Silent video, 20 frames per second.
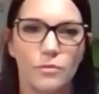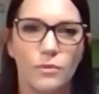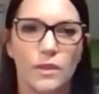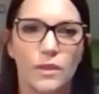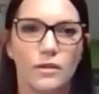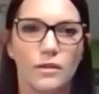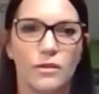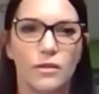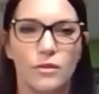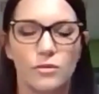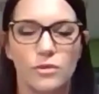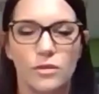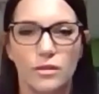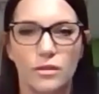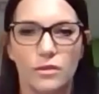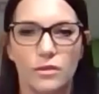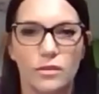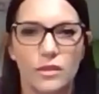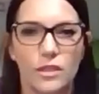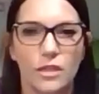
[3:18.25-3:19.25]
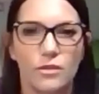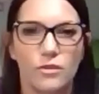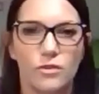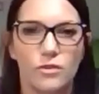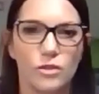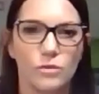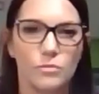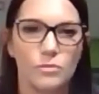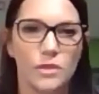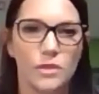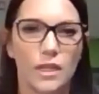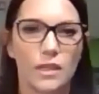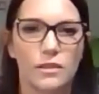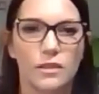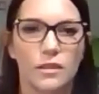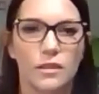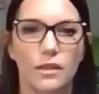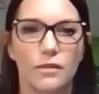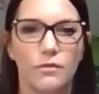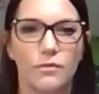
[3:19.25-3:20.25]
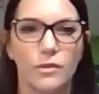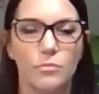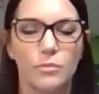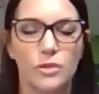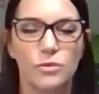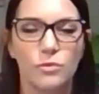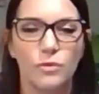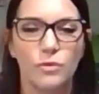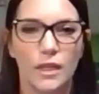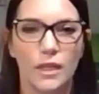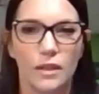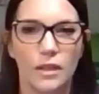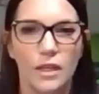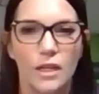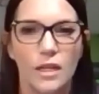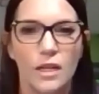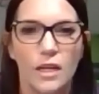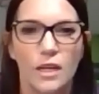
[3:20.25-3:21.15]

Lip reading: where those little teeth germs like to live in between,